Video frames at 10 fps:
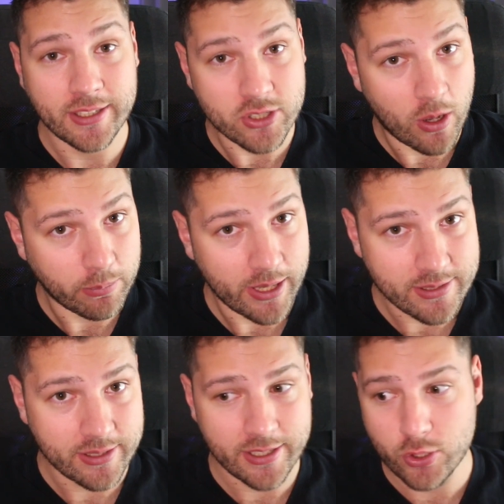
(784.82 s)
its
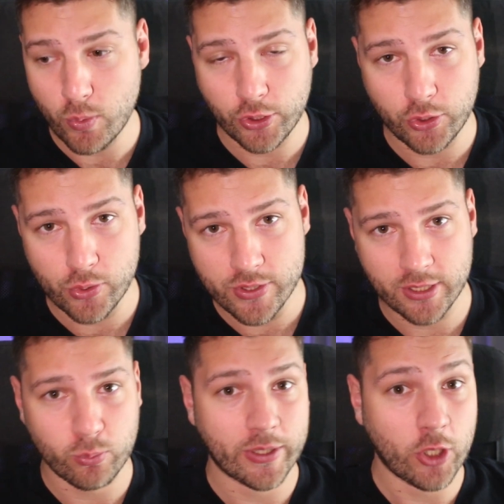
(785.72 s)
complexities, when to use it,
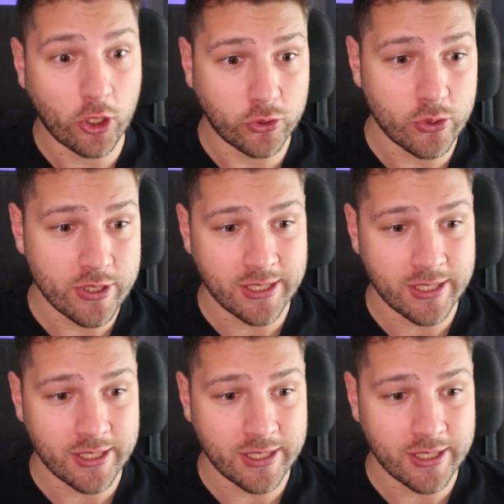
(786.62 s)
when not to use it,